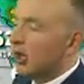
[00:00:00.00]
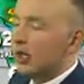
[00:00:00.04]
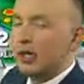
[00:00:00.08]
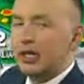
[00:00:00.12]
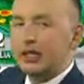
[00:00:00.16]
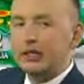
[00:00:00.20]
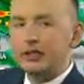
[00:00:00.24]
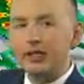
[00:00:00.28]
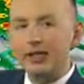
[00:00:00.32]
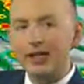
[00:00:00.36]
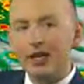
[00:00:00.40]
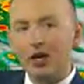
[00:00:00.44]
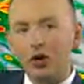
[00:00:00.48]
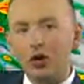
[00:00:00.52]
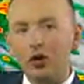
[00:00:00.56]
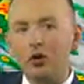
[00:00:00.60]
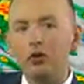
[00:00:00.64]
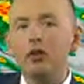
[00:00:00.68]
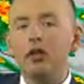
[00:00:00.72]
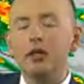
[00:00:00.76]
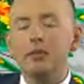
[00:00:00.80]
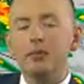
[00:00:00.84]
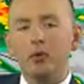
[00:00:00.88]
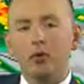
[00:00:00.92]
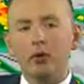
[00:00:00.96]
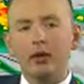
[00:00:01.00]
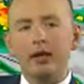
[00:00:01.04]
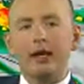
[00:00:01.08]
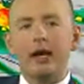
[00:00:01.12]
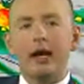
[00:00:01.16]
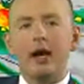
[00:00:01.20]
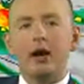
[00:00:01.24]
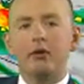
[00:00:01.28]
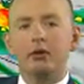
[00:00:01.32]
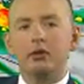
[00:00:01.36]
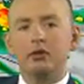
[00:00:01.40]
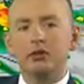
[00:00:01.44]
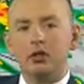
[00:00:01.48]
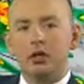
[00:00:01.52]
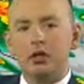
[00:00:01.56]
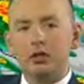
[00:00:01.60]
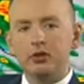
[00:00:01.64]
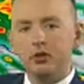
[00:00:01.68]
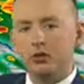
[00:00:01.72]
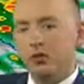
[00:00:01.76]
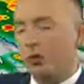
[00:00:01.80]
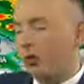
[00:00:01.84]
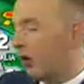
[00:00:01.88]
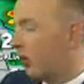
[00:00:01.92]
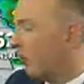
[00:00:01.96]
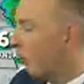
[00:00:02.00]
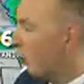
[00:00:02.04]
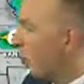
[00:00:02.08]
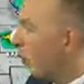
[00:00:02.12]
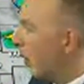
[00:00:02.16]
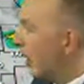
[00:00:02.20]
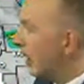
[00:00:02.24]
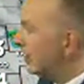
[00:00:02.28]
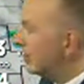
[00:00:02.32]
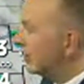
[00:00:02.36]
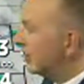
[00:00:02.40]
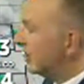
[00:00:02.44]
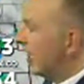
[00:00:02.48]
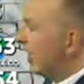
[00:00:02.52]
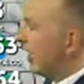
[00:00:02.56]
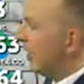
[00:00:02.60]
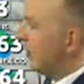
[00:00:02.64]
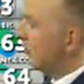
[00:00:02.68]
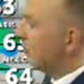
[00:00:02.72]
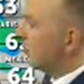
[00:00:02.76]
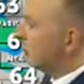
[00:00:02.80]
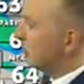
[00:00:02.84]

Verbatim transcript: into the early morning hours on your Wednesday.